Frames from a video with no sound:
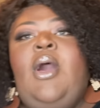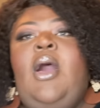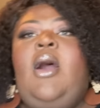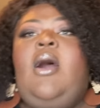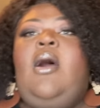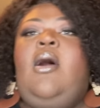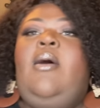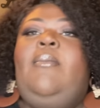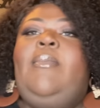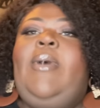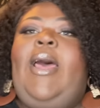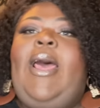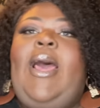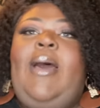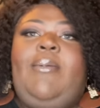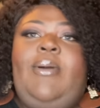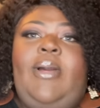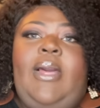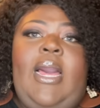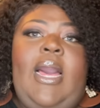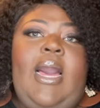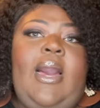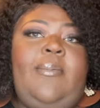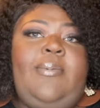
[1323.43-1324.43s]
Um, I have a
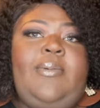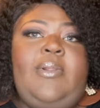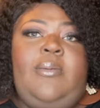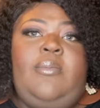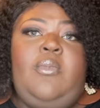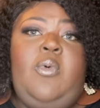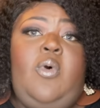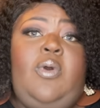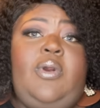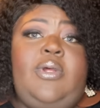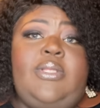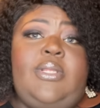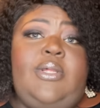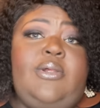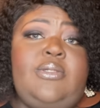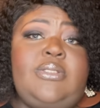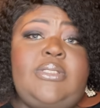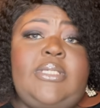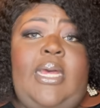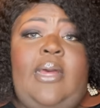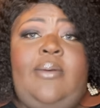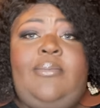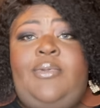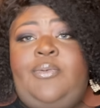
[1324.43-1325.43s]
couple of more of those
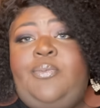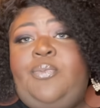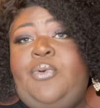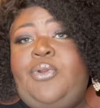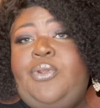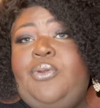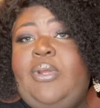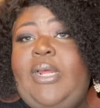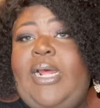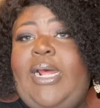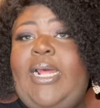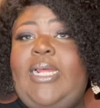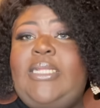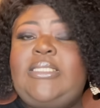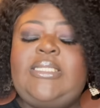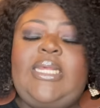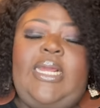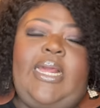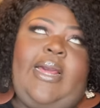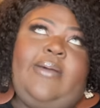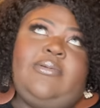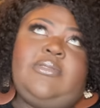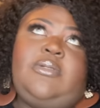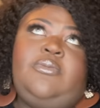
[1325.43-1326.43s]
coming for you guys. I
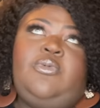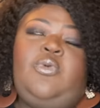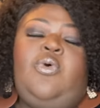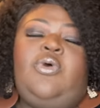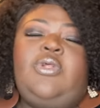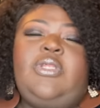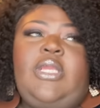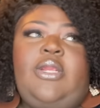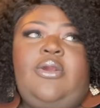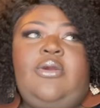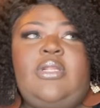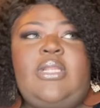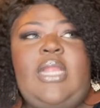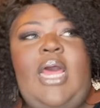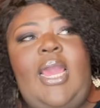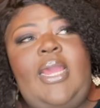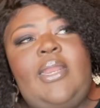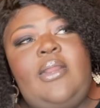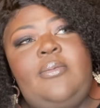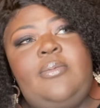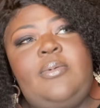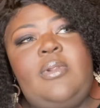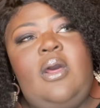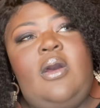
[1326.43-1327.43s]
have some North
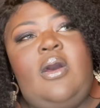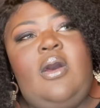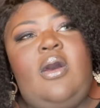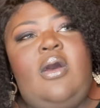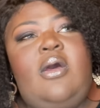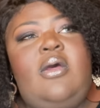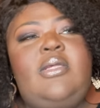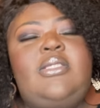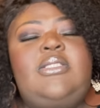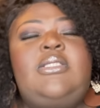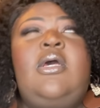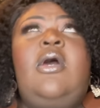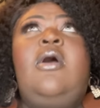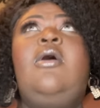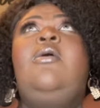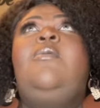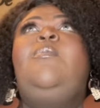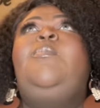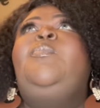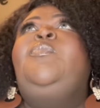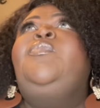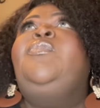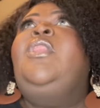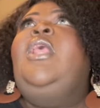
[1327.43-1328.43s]
Carolina vlogs.
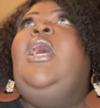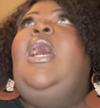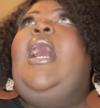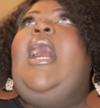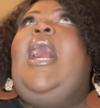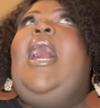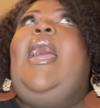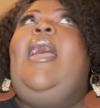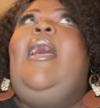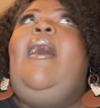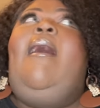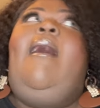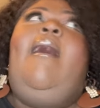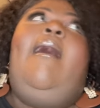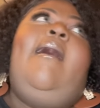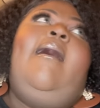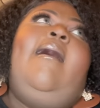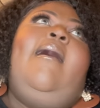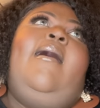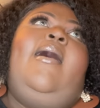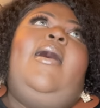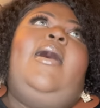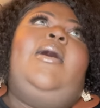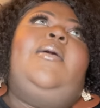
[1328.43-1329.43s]
I
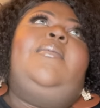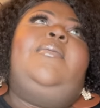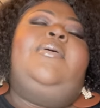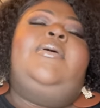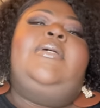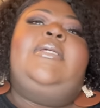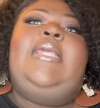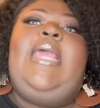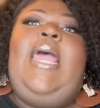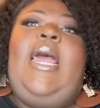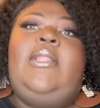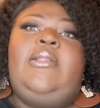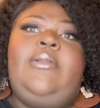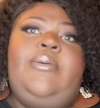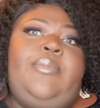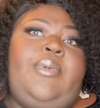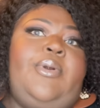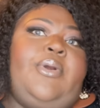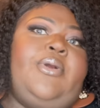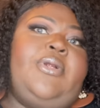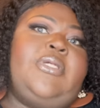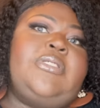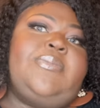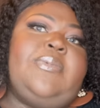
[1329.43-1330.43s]
have
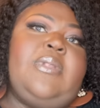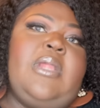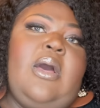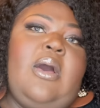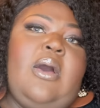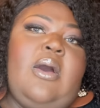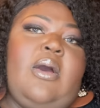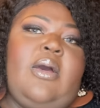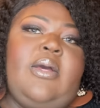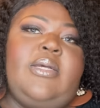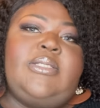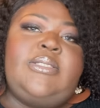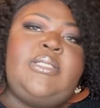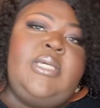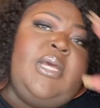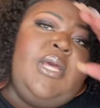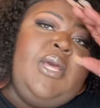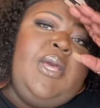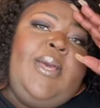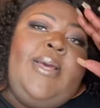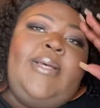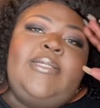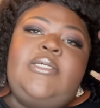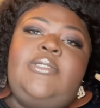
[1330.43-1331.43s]
Gatlinburg's vlogs.
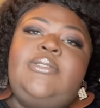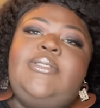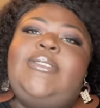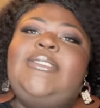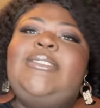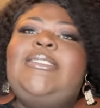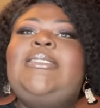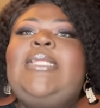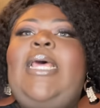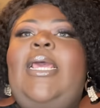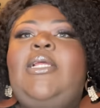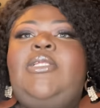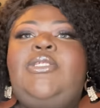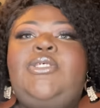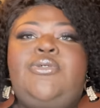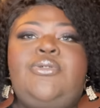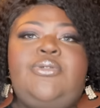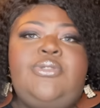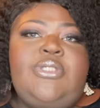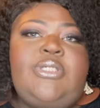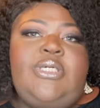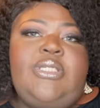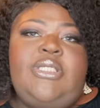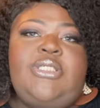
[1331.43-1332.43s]
So just stay
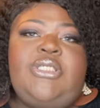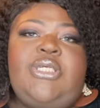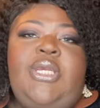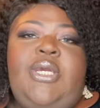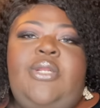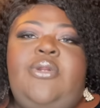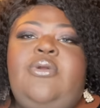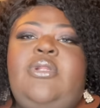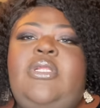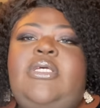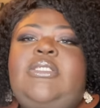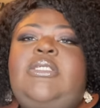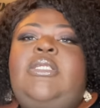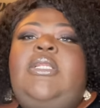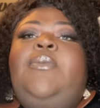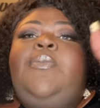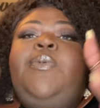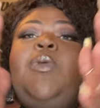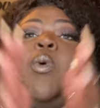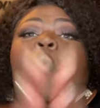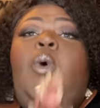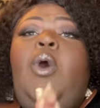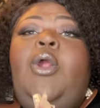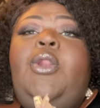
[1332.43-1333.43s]
tuned to the channel. Listen, if
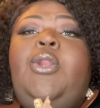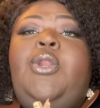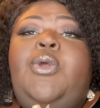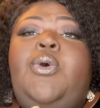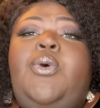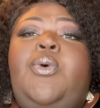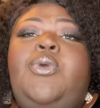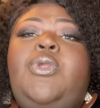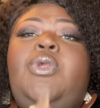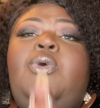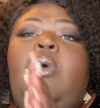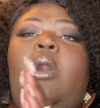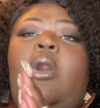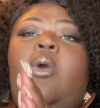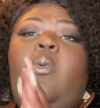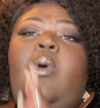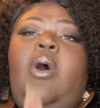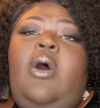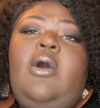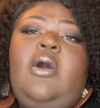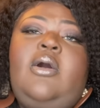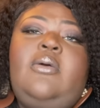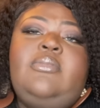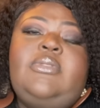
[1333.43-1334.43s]
you are new, you are
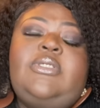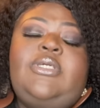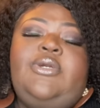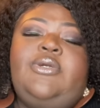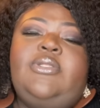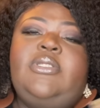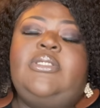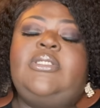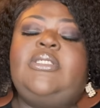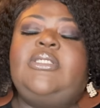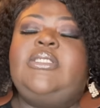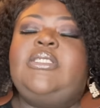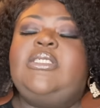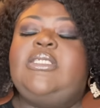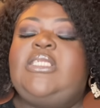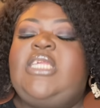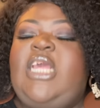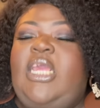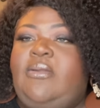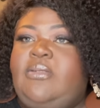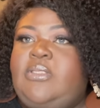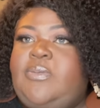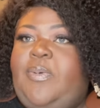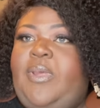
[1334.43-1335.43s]
welcomed here. This is a
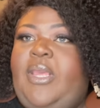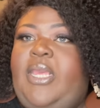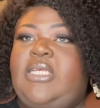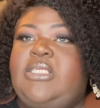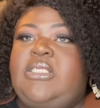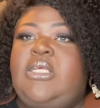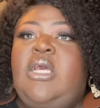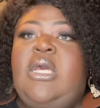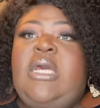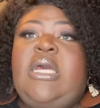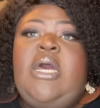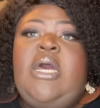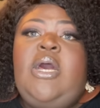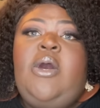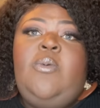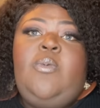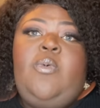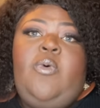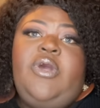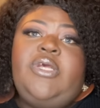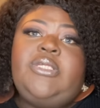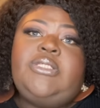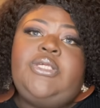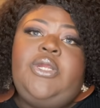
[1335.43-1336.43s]
safe space.
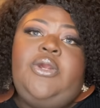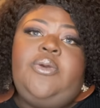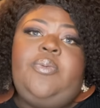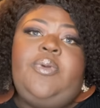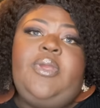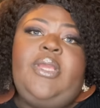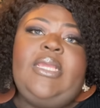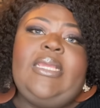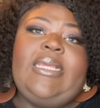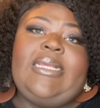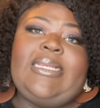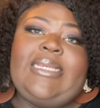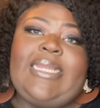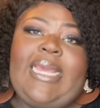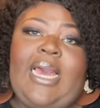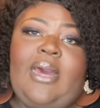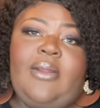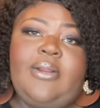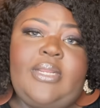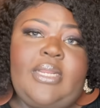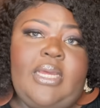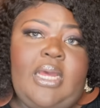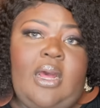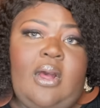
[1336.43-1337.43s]
Voice your opinion
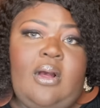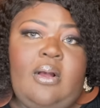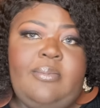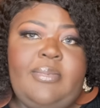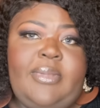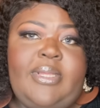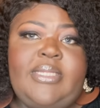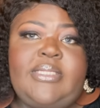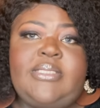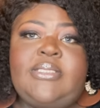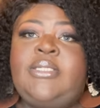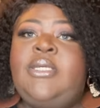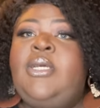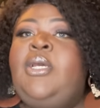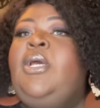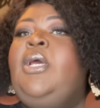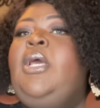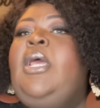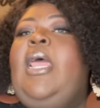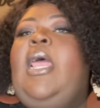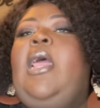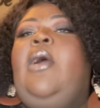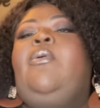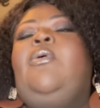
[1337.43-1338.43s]
down in the comments,
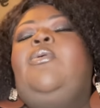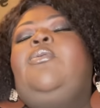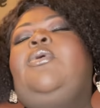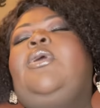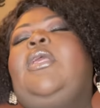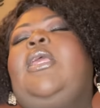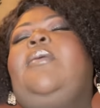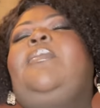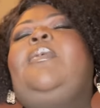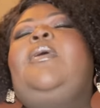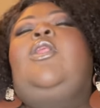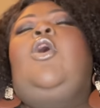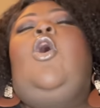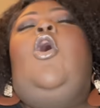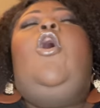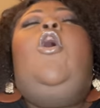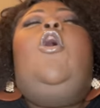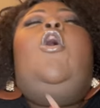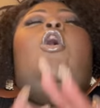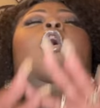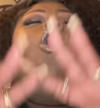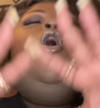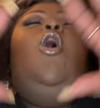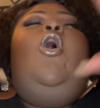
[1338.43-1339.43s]
and we will give it
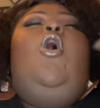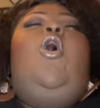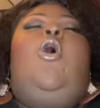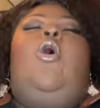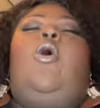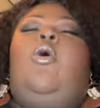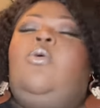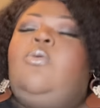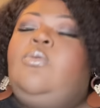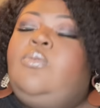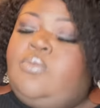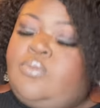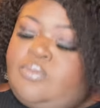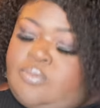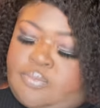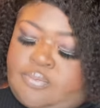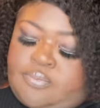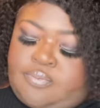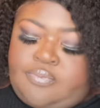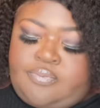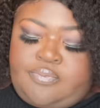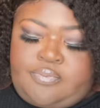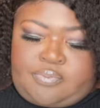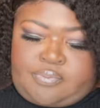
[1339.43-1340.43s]
all
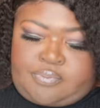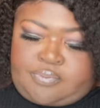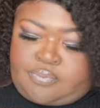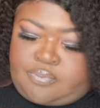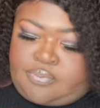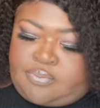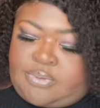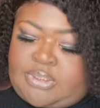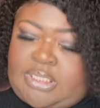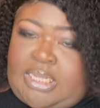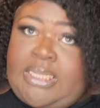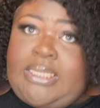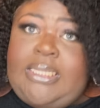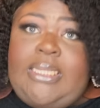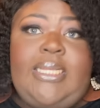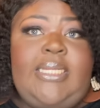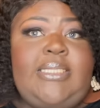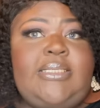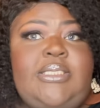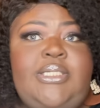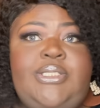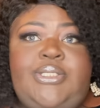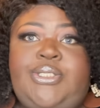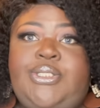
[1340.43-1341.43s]
the
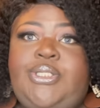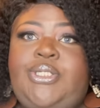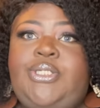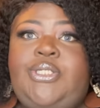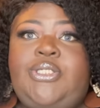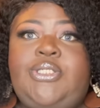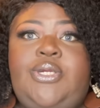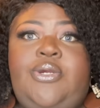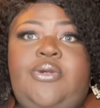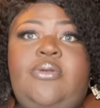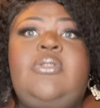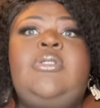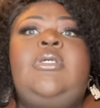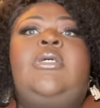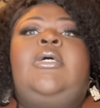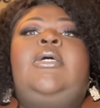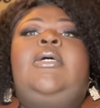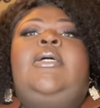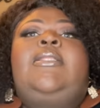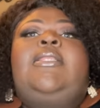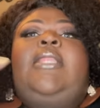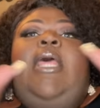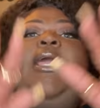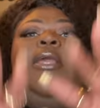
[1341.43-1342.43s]
attention it deserves.
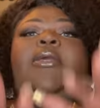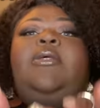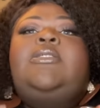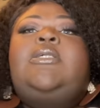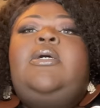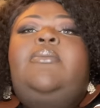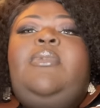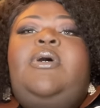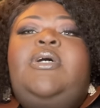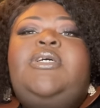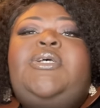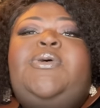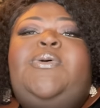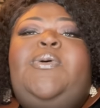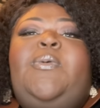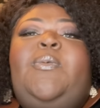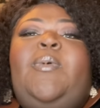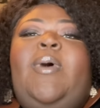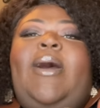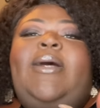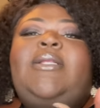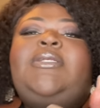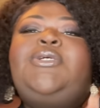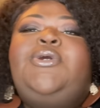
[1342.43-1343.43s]
Thank you so much for
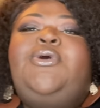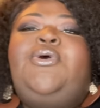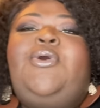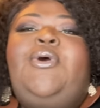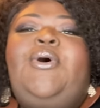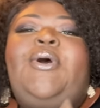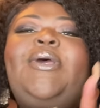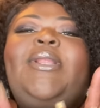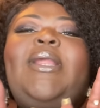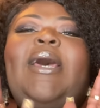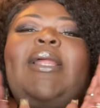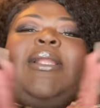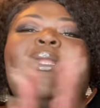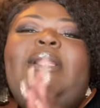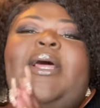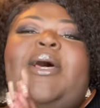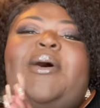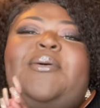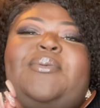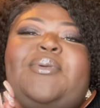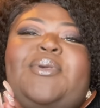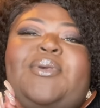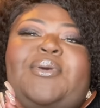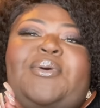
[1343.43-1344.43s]
watching, girl, and I
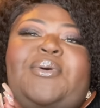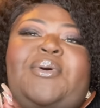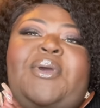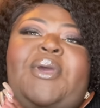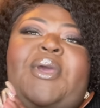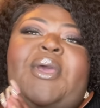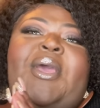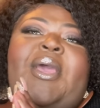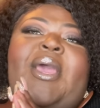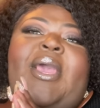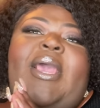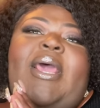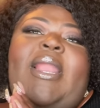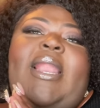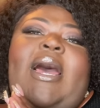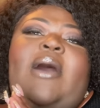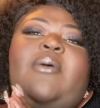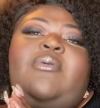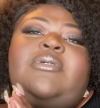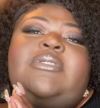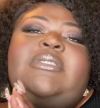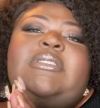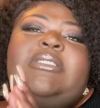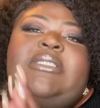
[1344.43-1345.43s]
love you, and I
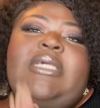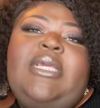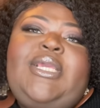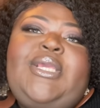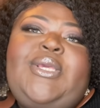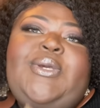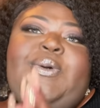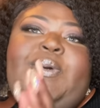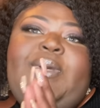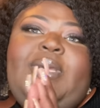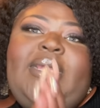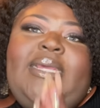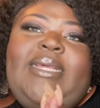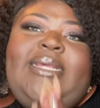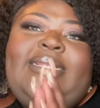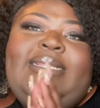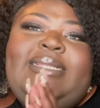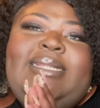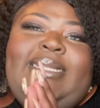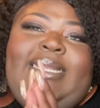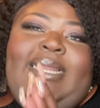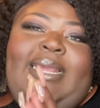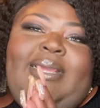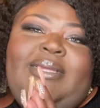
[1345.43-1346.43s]
will see you in
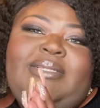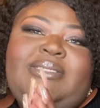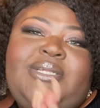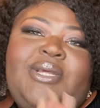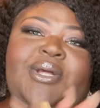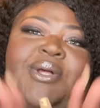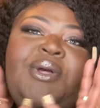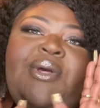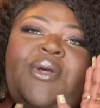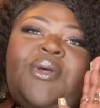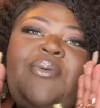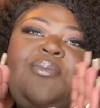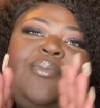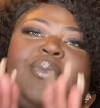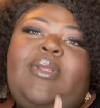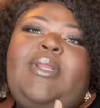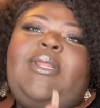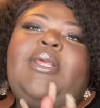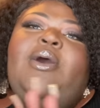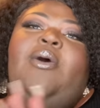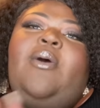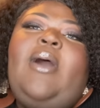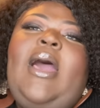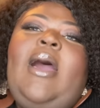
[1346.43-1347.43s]
the next
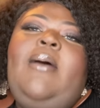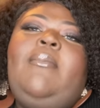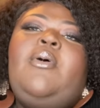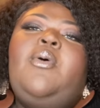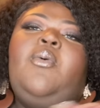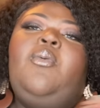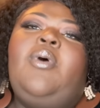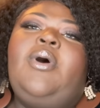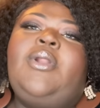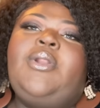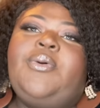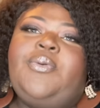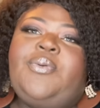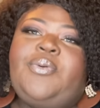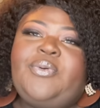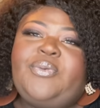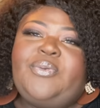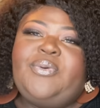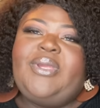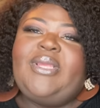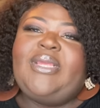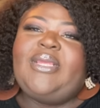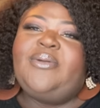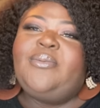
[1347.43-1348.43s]
video. Have a wonderful
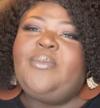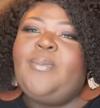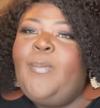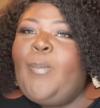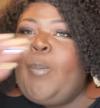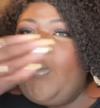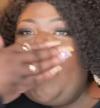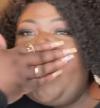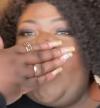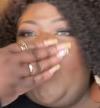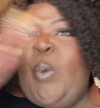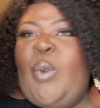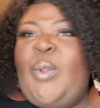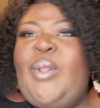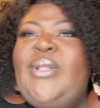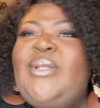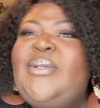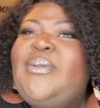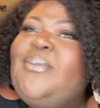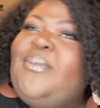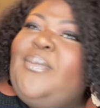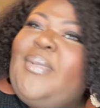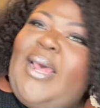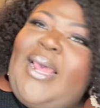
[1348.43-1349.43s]
week.
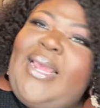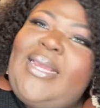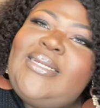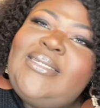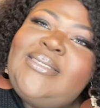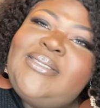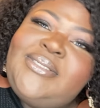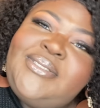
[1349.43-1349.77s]
Bye.